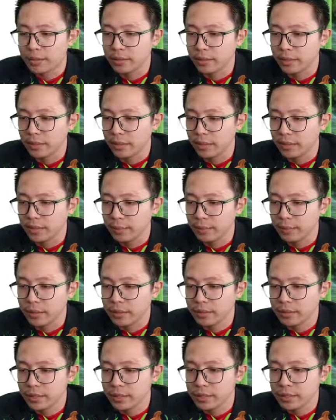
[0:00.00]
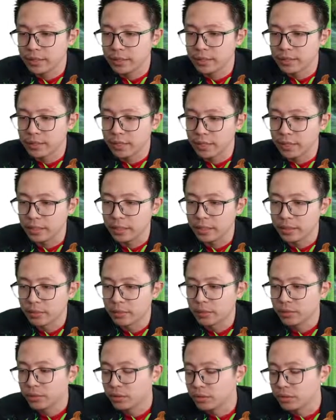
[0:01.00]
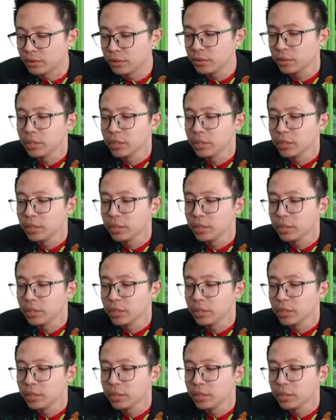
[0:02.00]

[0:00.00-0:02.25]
That means this is equal to